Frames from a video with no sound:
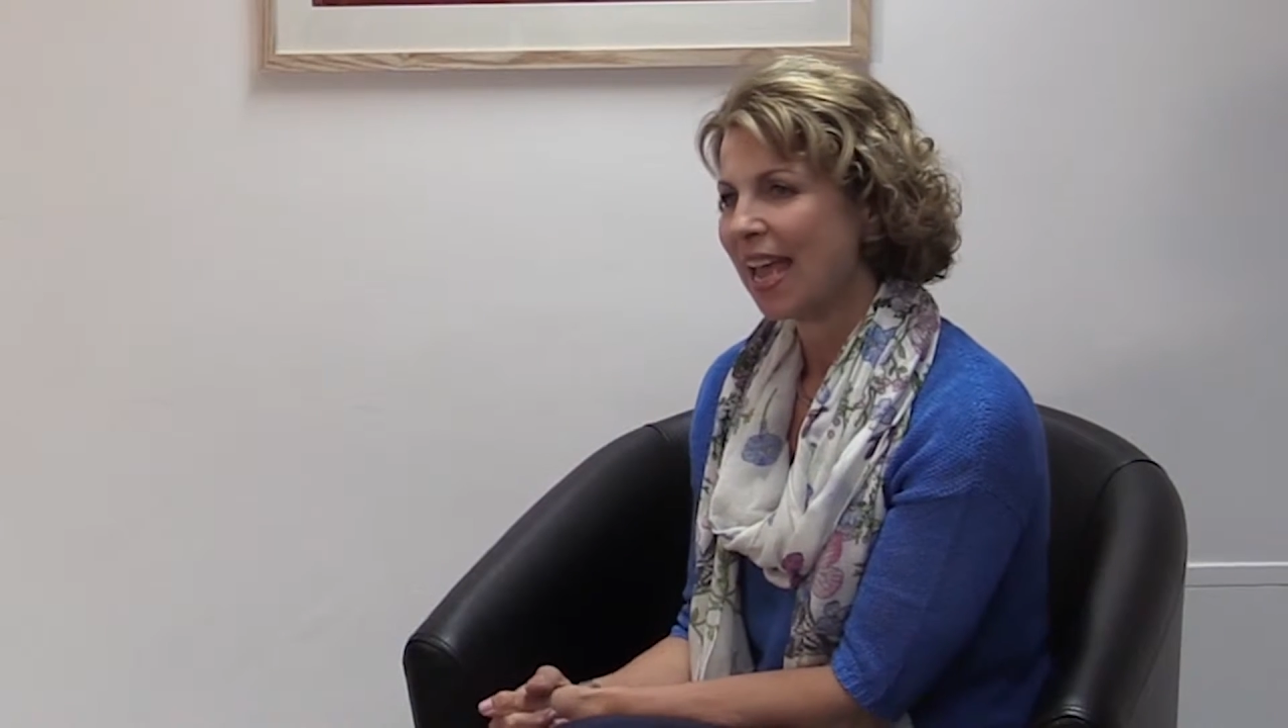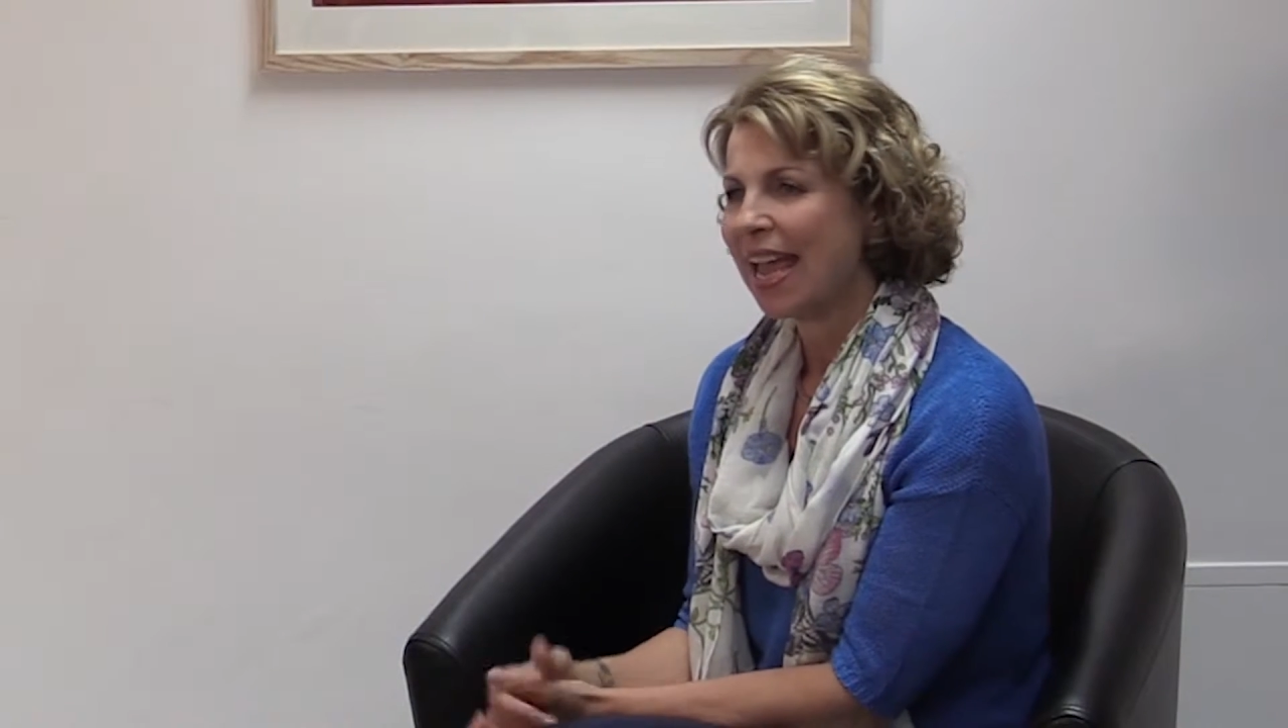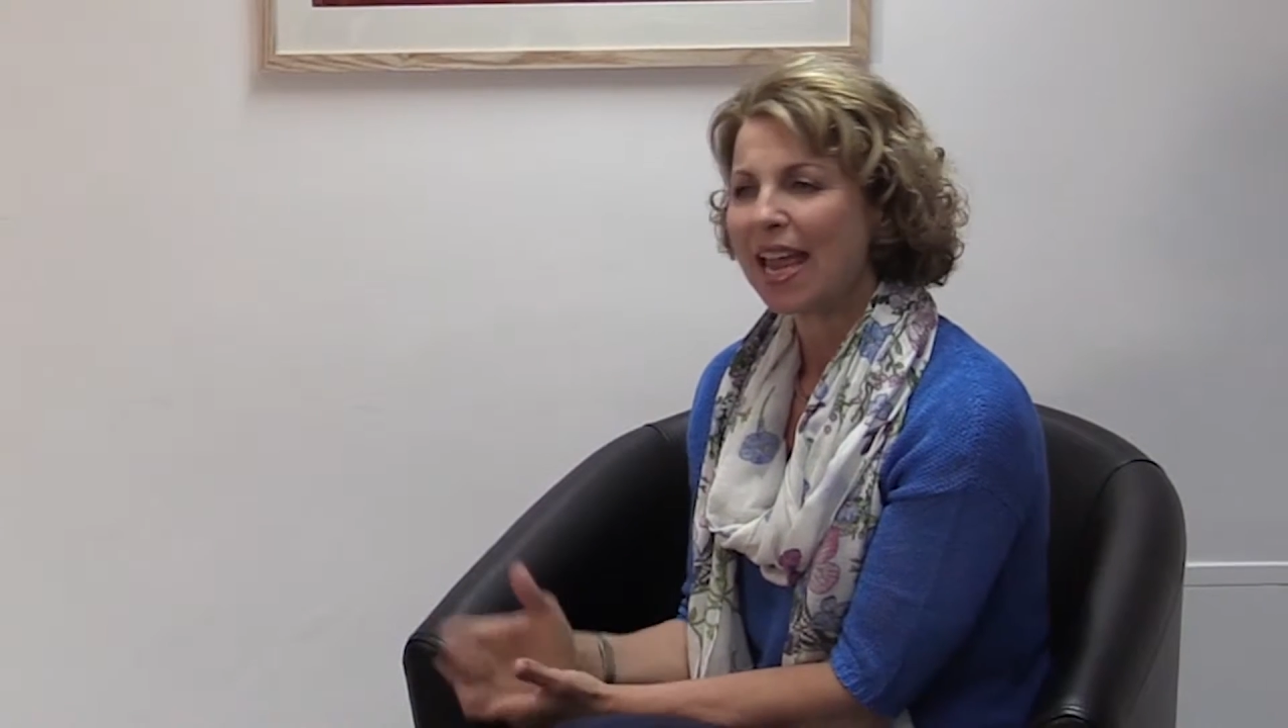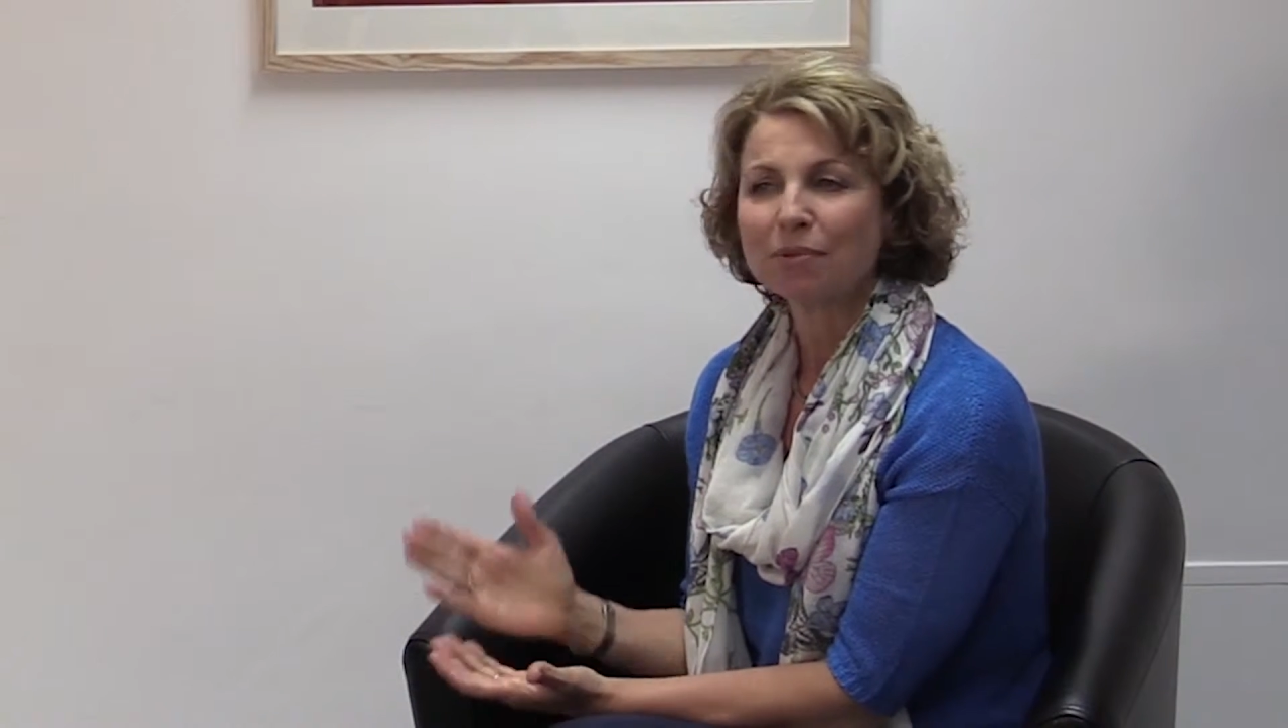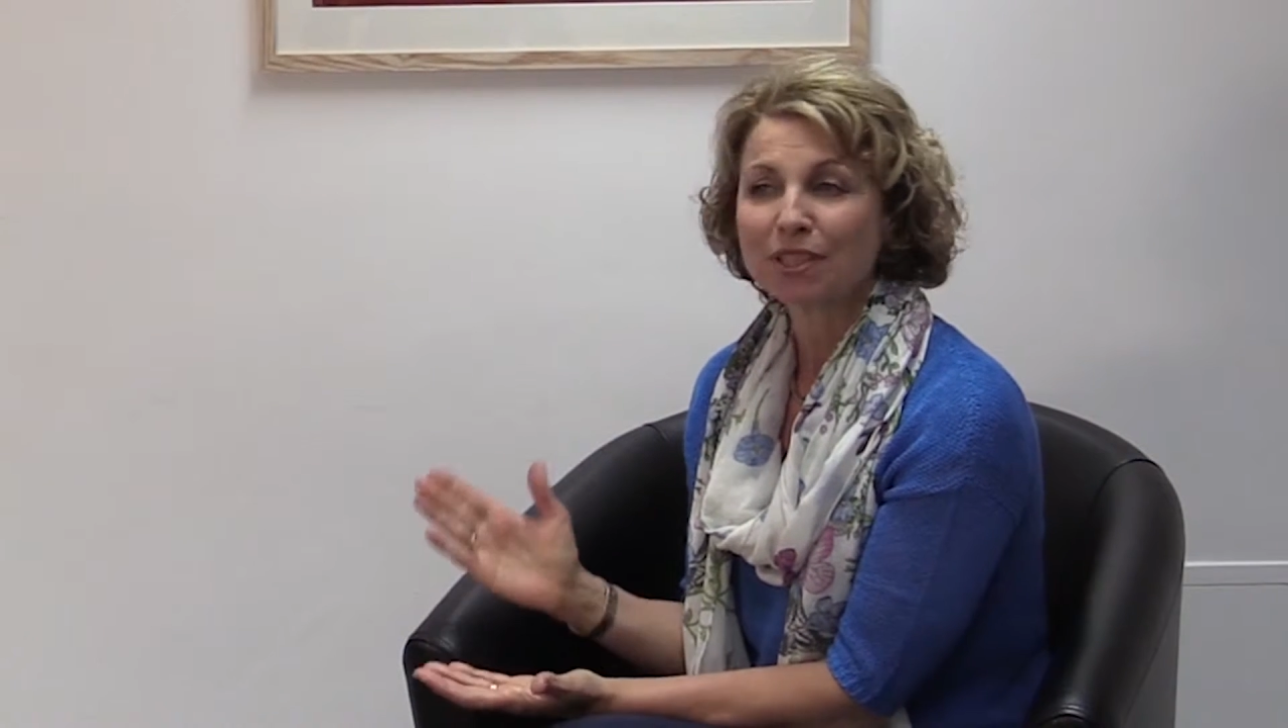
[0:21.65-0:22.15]

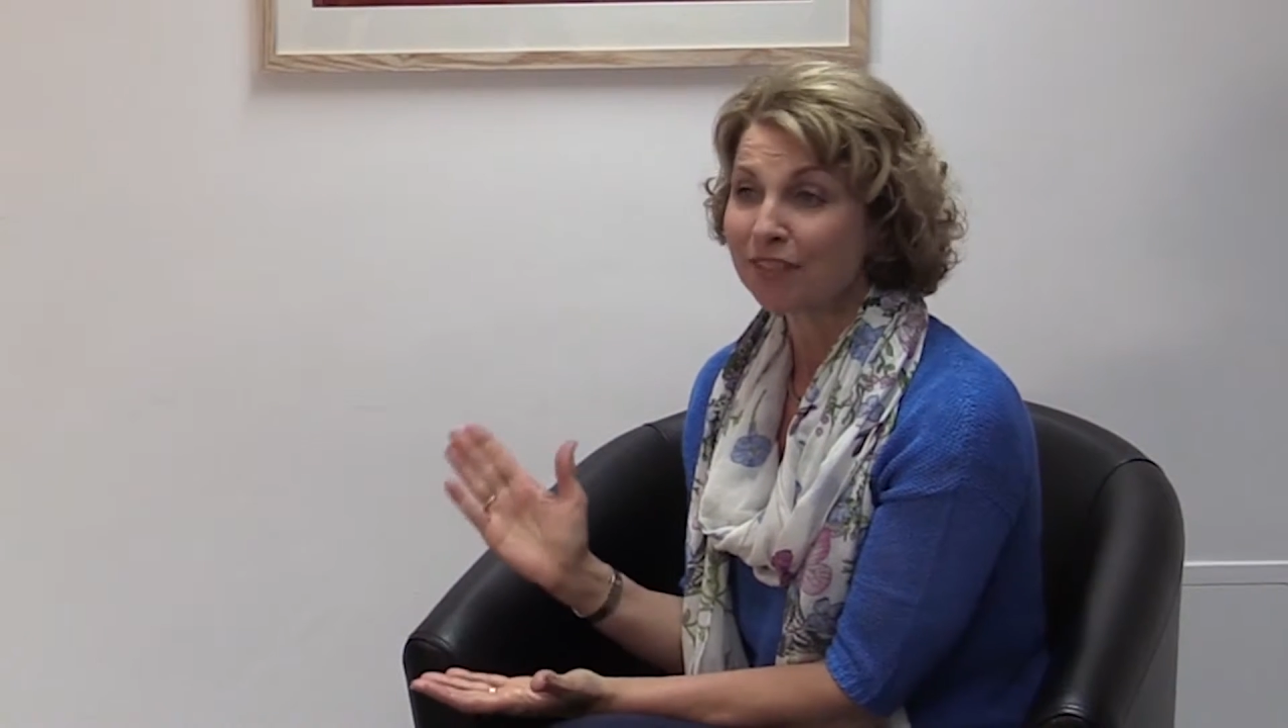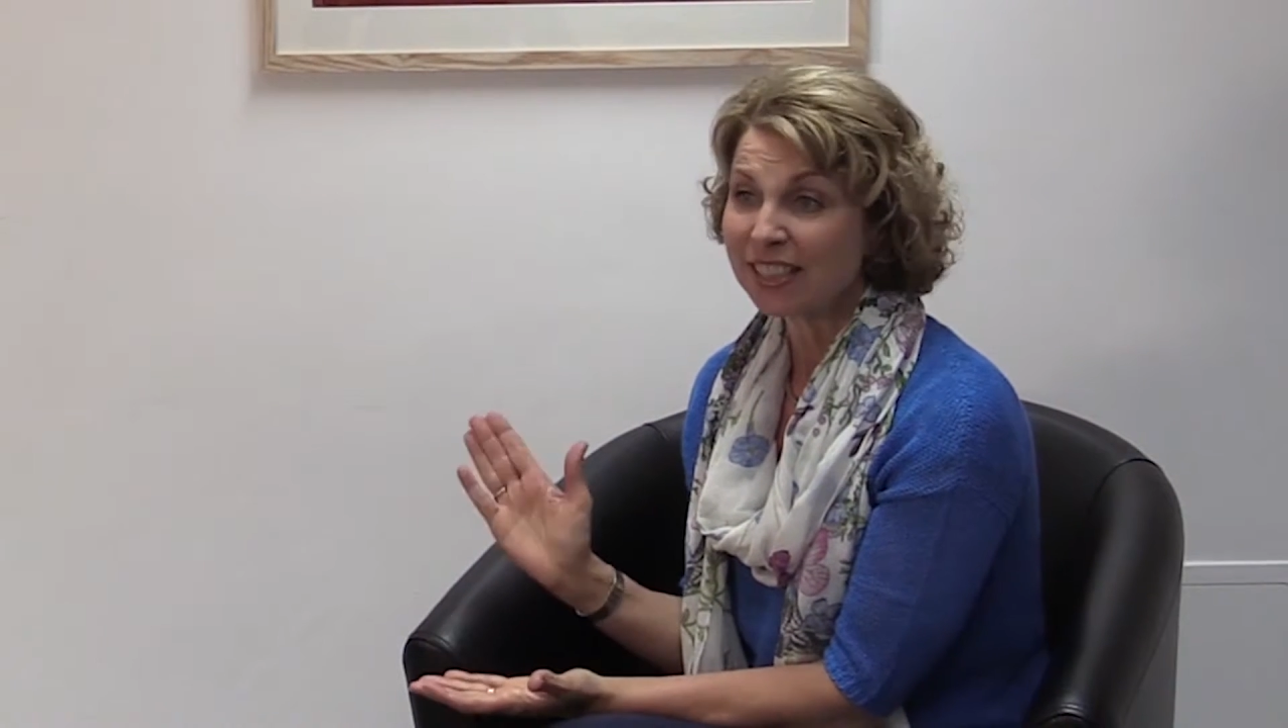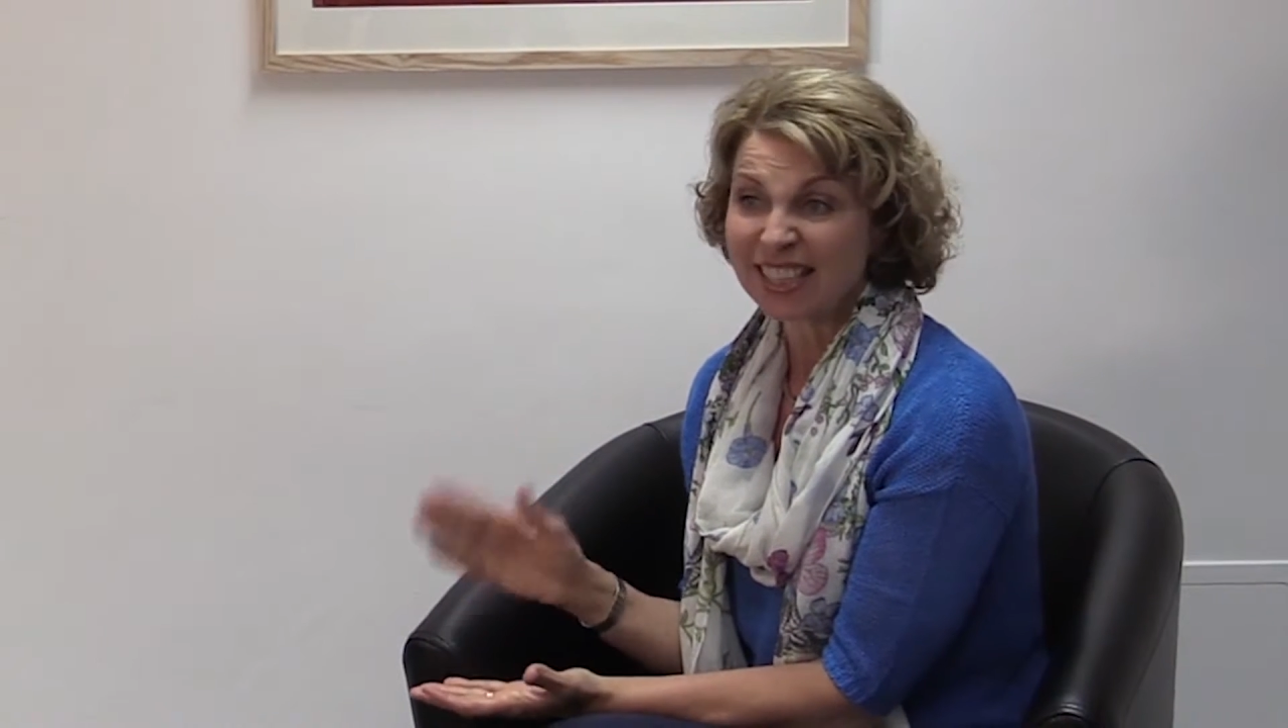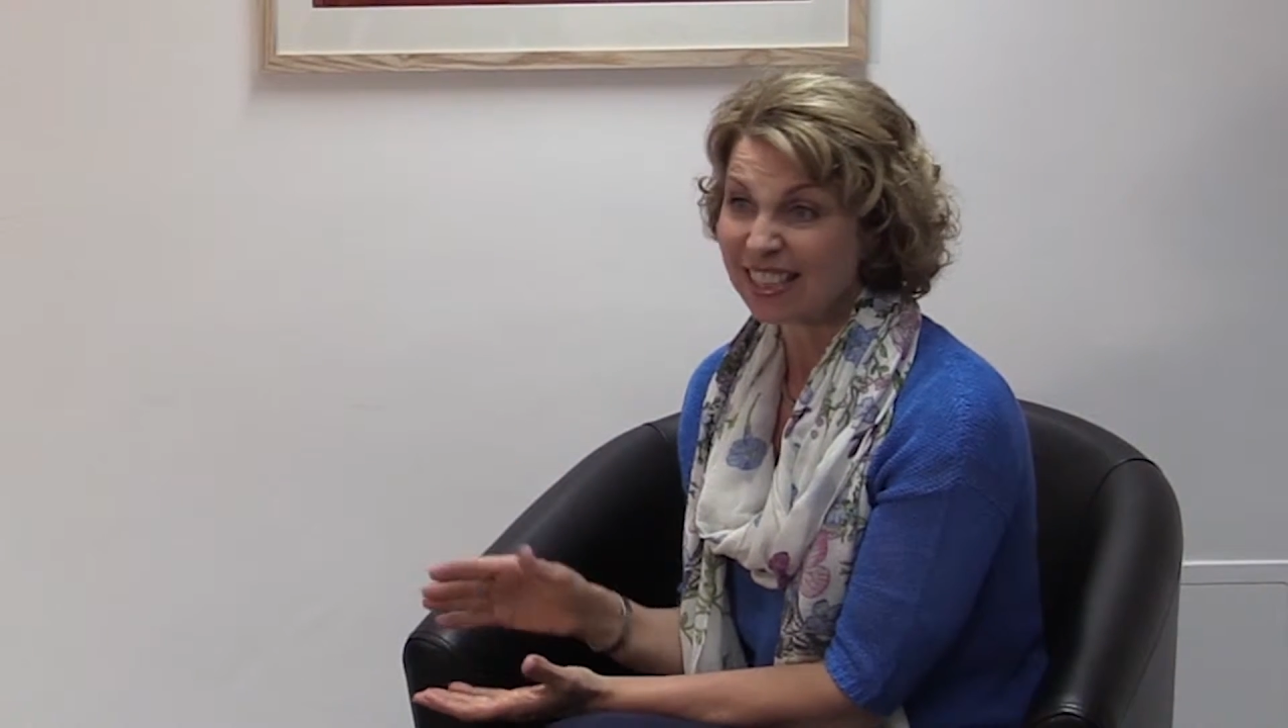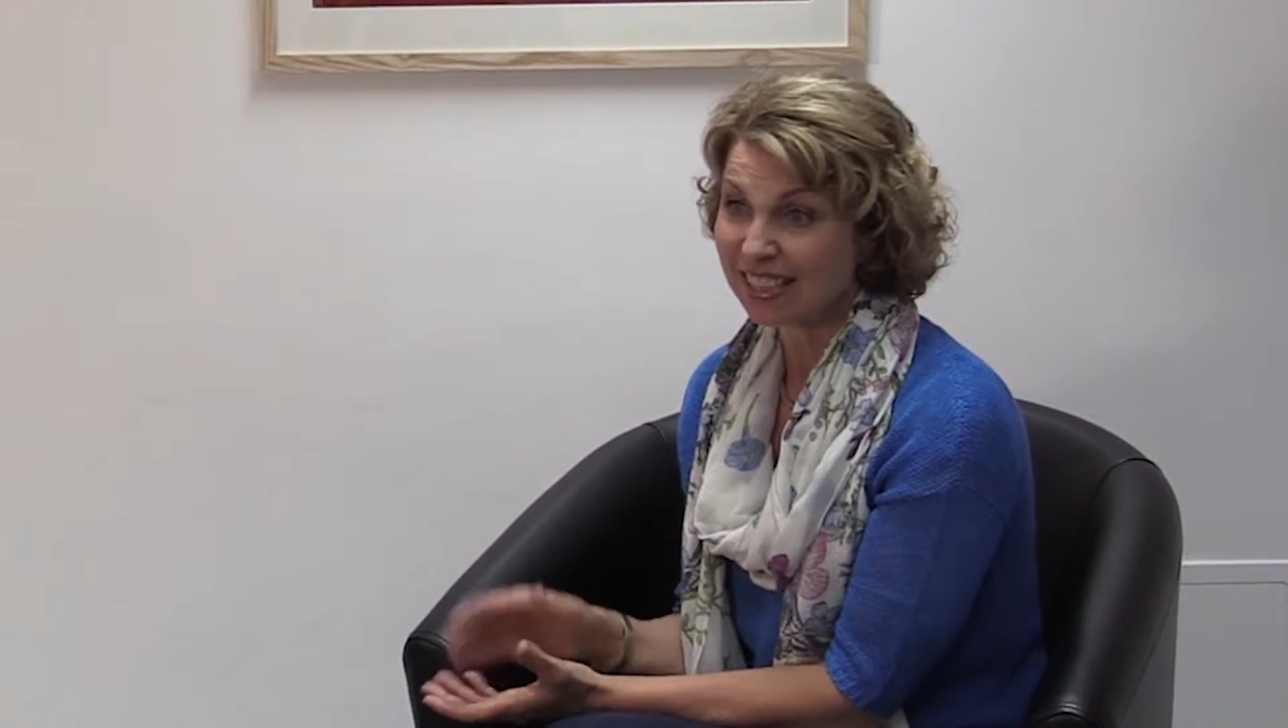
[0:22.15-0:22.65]
It was a
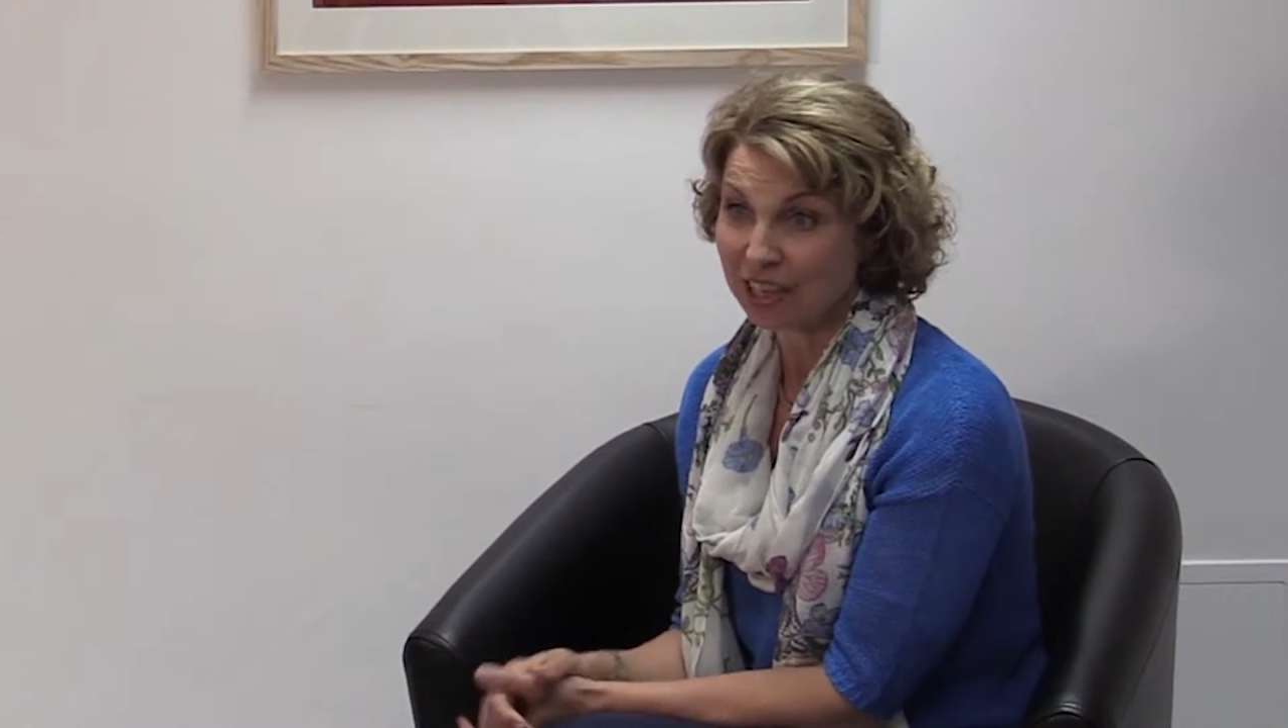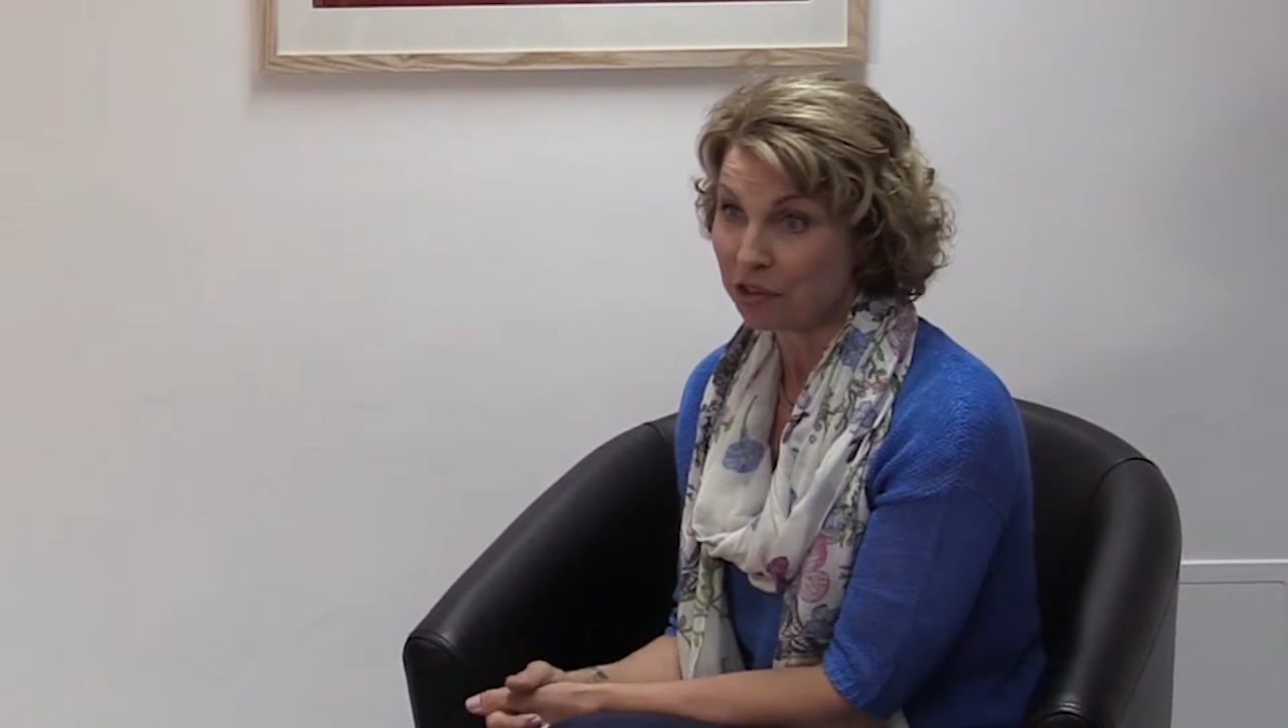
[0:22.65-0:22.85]
fantastic